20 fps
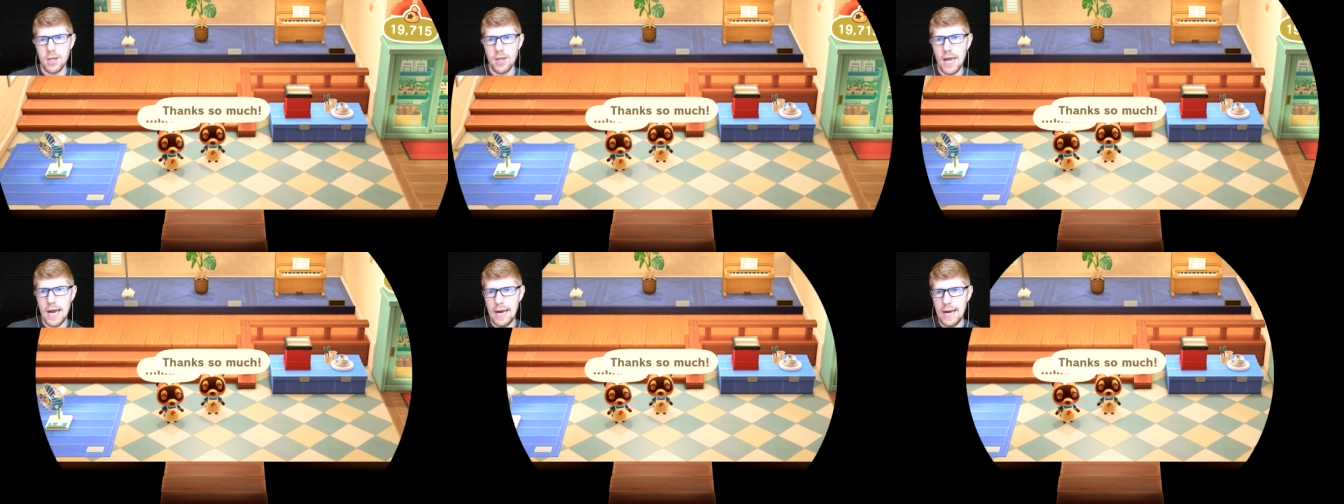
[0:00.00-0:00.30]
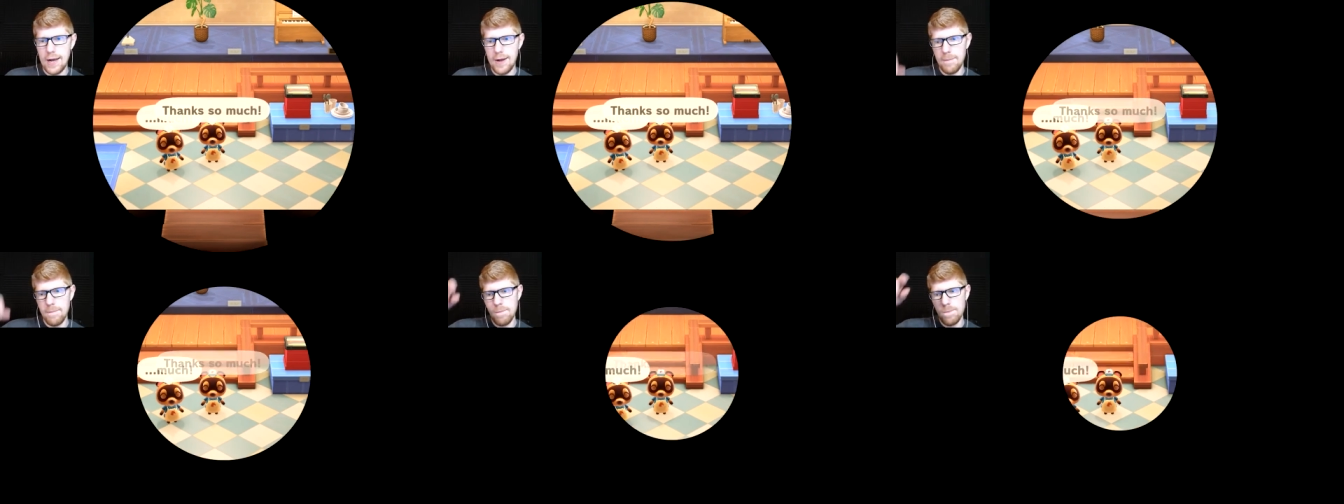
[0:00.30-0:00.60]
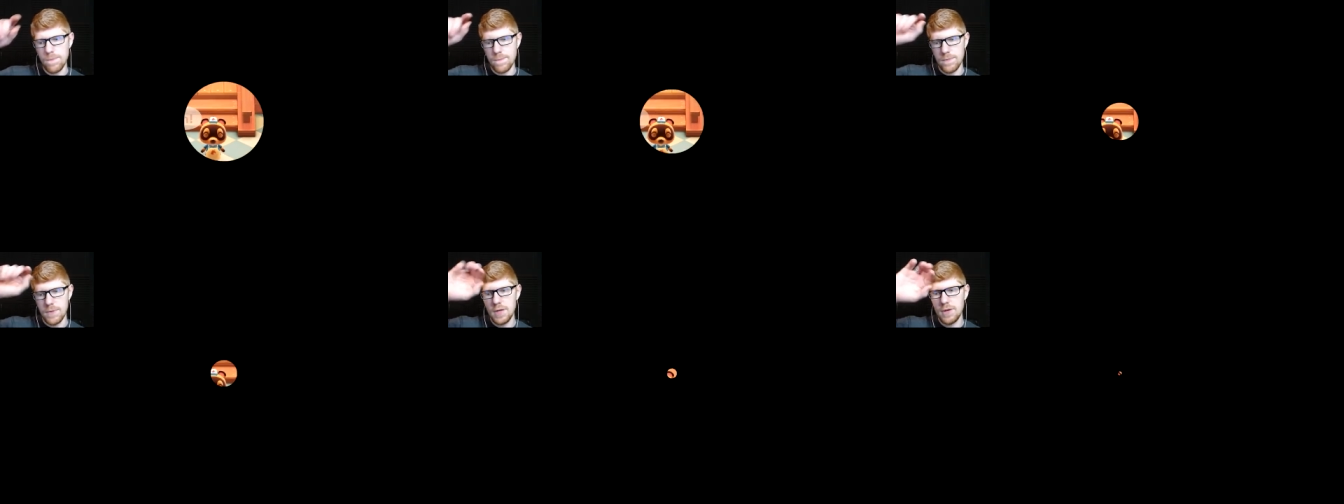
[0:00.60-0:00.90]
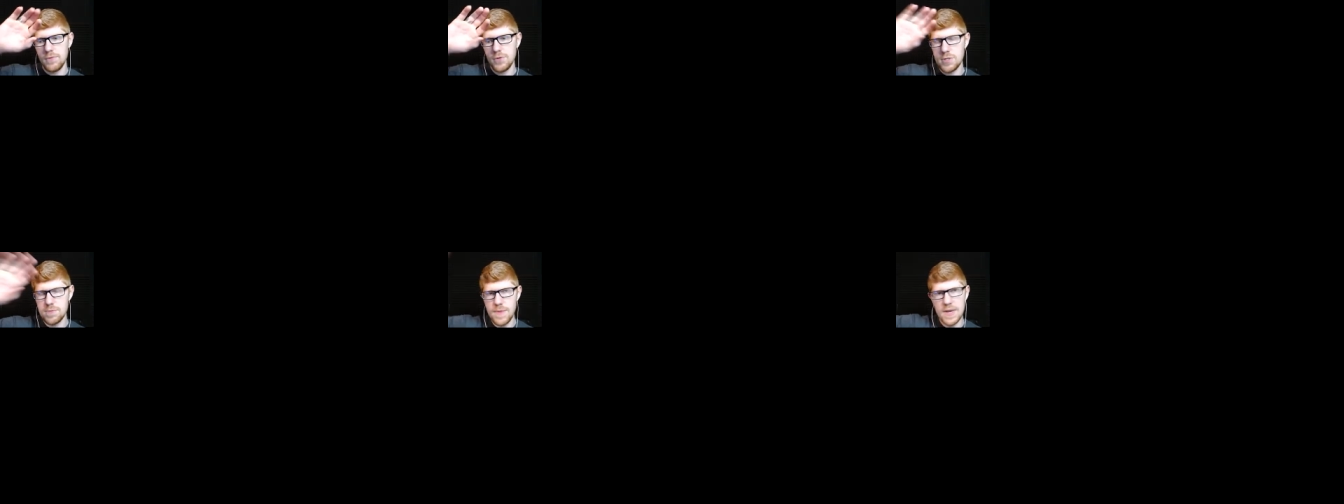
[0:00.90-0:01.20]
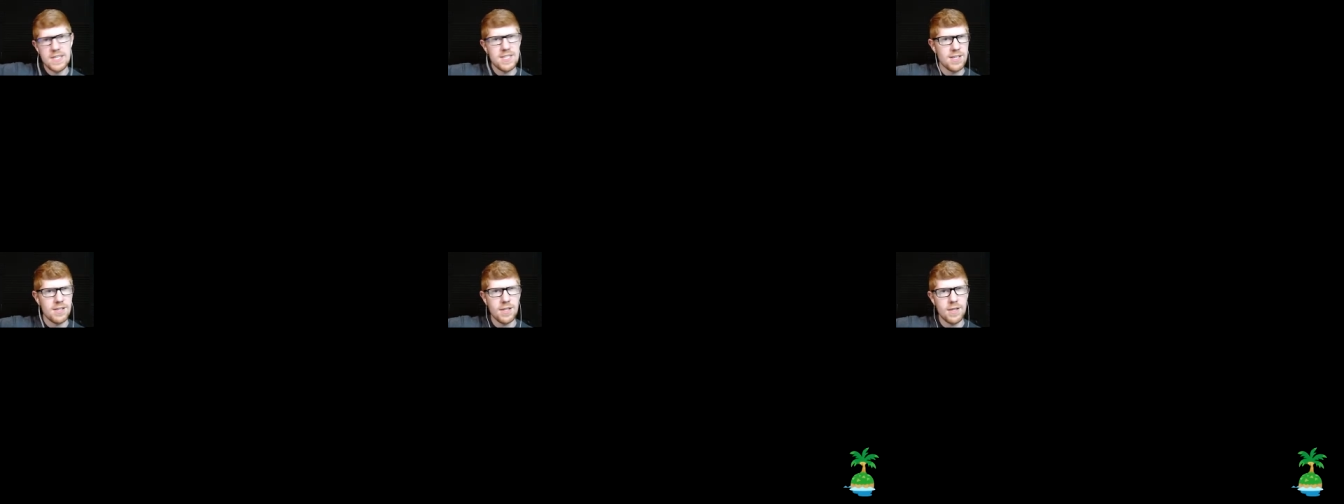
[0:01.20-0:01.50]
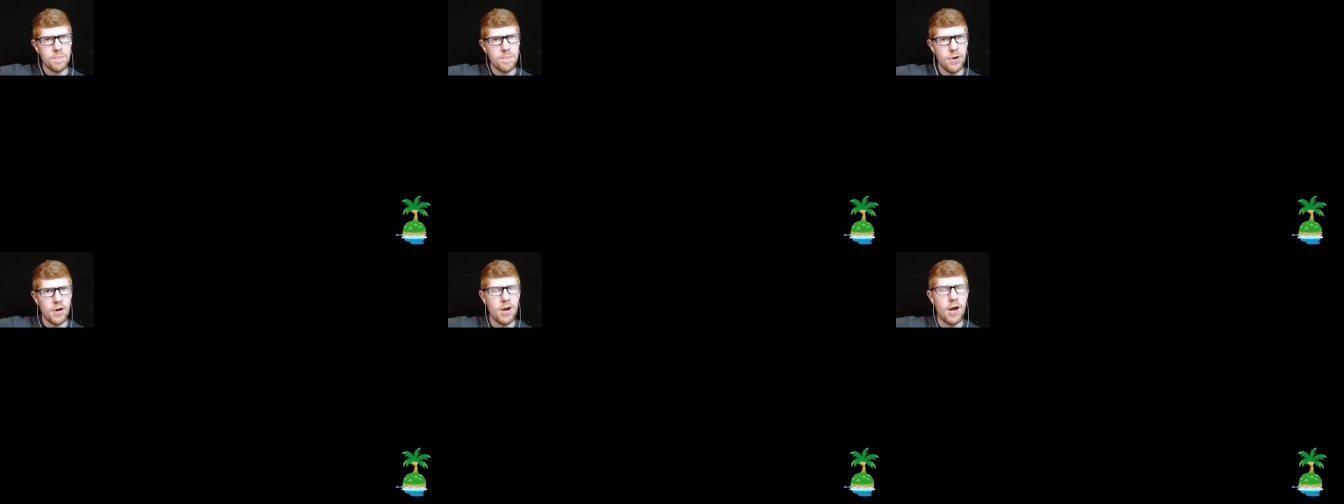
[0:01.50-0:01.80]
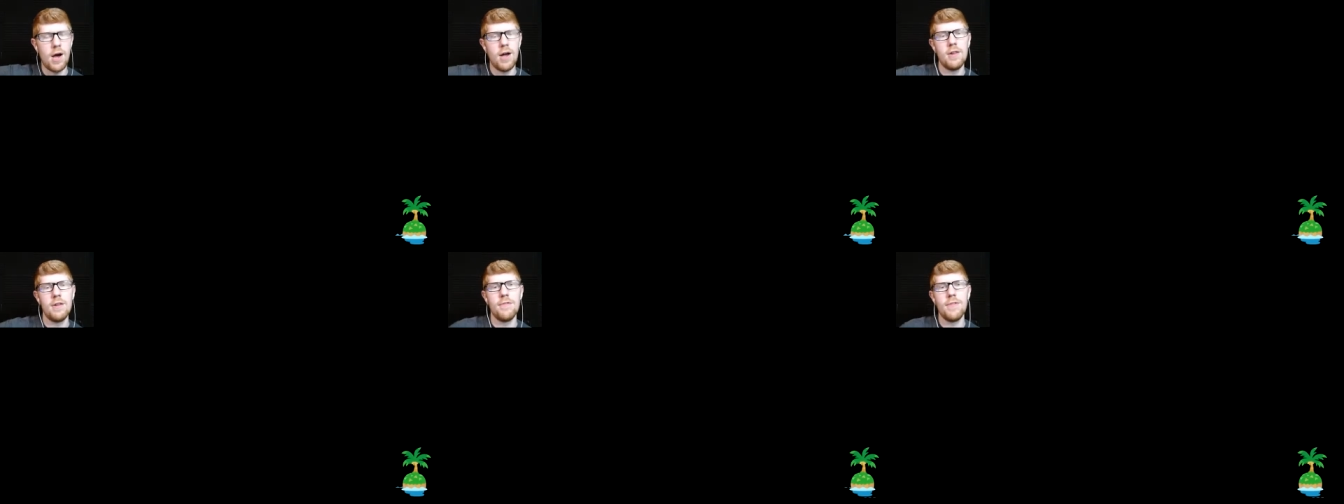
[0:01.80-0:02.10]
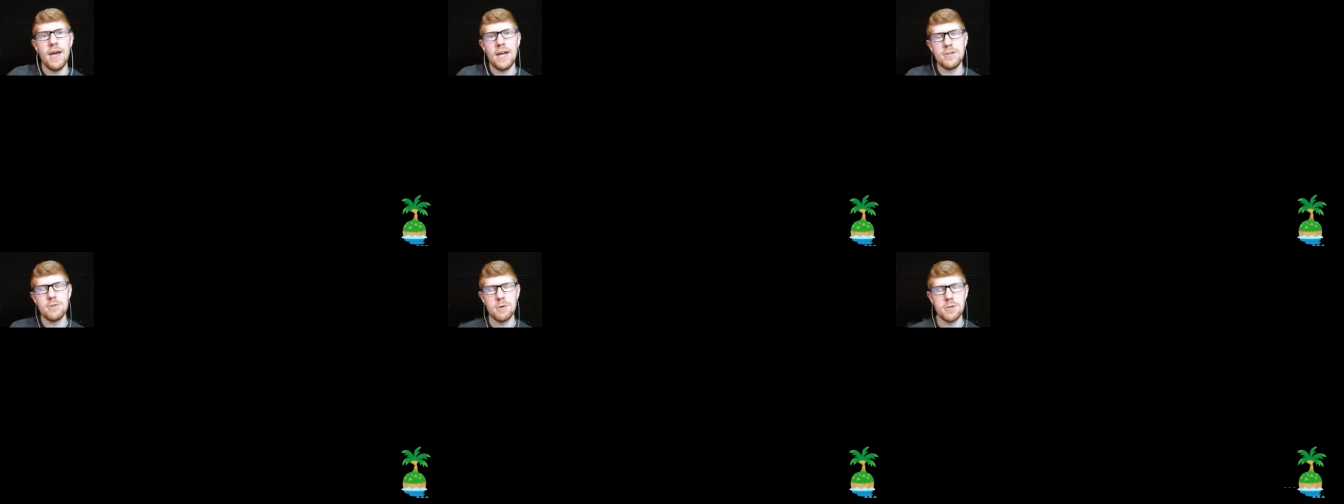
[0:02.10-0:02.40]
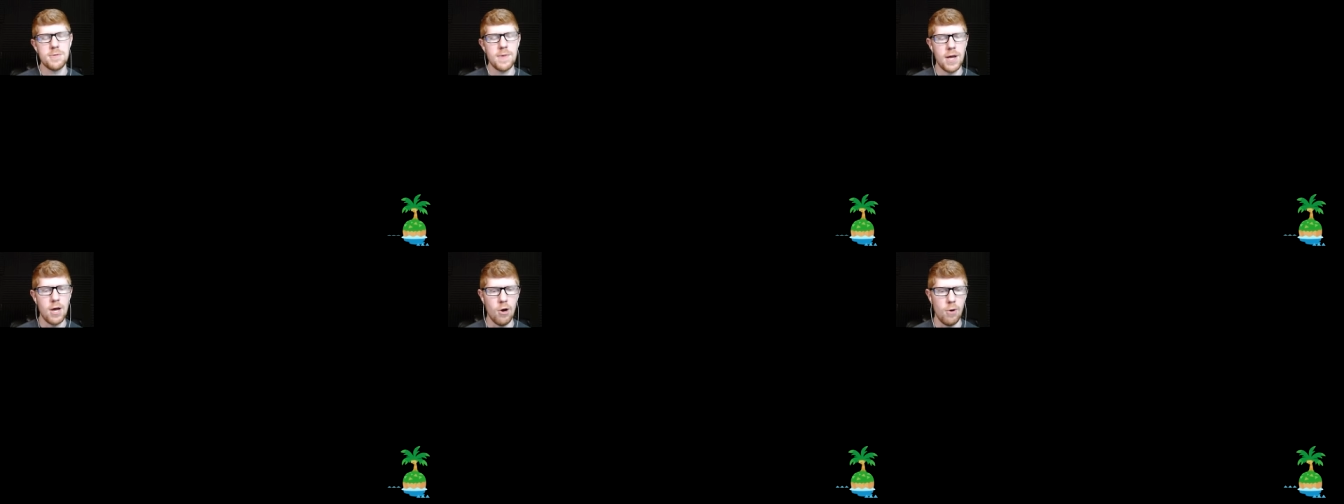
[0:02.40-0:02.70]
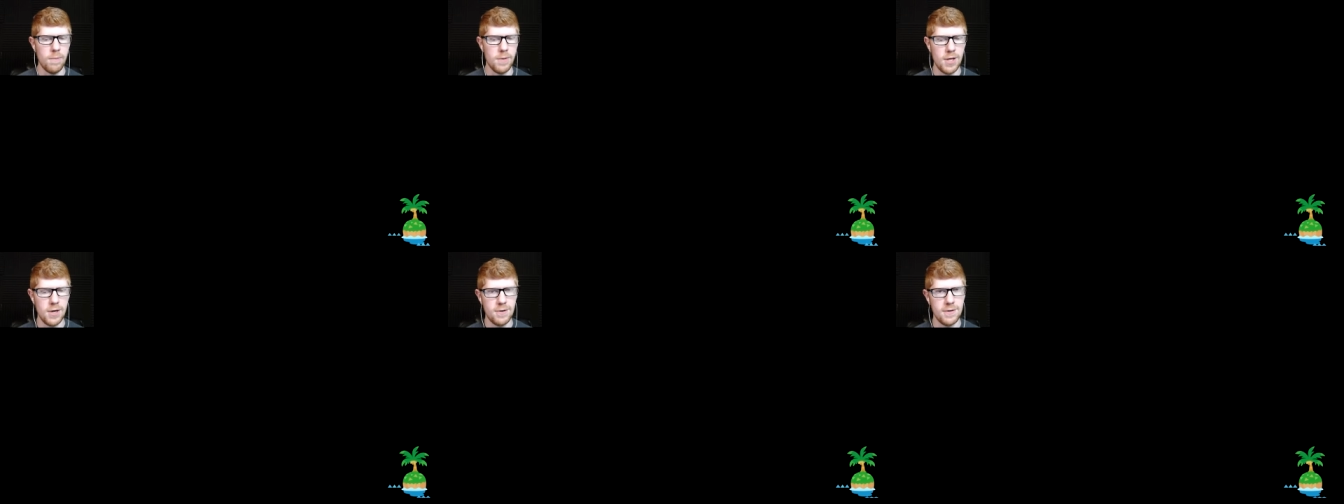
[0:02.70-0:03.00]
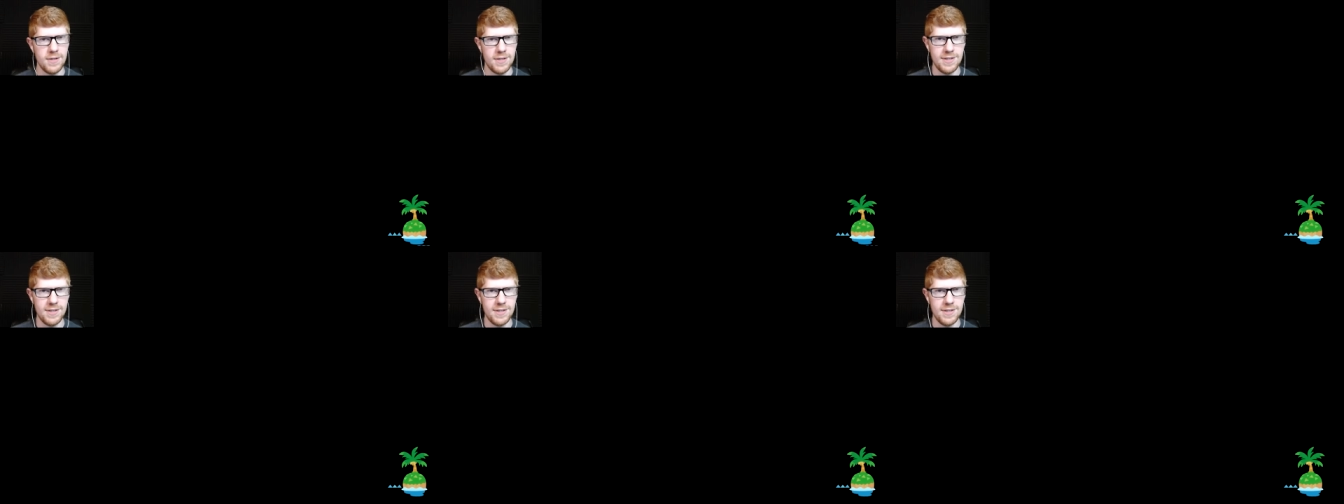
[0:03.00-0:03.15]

um, just basically put all of that towards my home loan,